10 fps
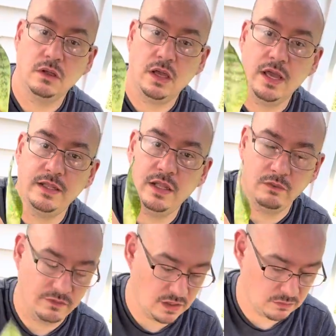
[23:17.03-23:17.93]
And now
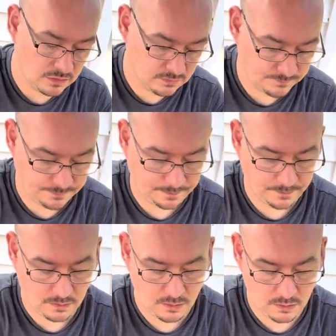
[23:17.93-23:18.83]
we've got one.
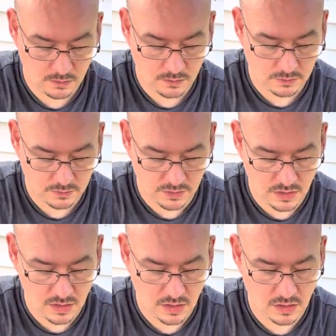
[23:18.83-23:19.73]

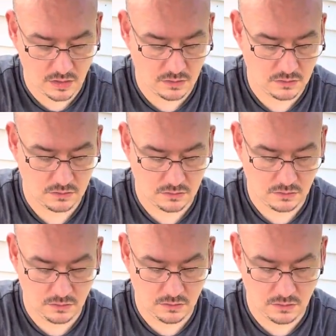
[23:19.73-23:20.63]
Yeah.
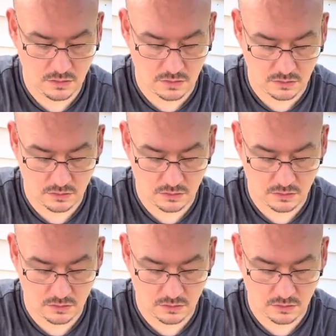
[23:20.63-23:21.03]
All right.